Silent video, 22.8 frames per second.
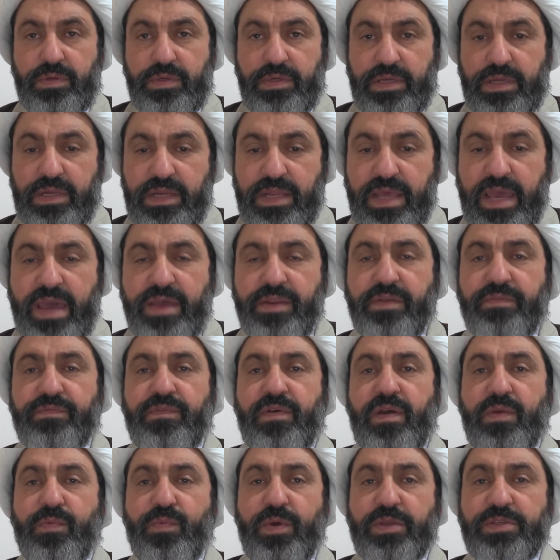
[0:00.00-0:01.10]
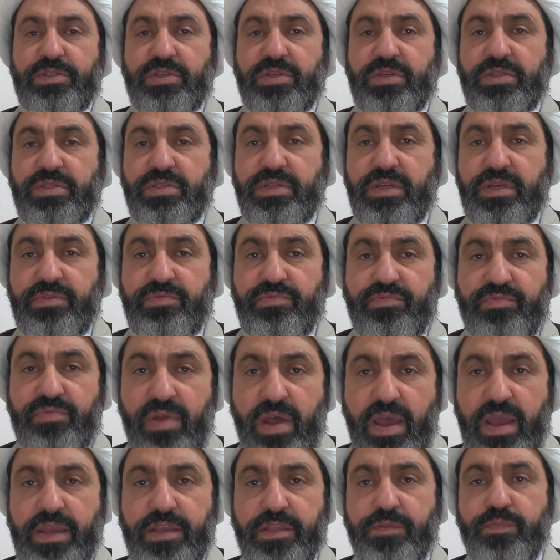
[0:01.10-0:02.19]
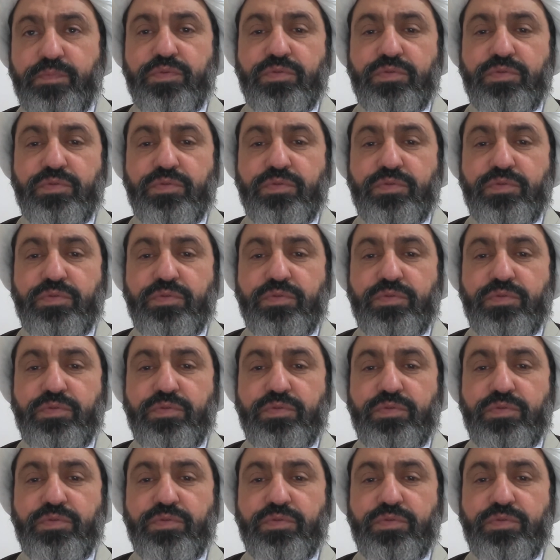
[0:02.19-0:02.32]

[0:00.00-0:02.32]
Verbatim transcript: clarify what is the right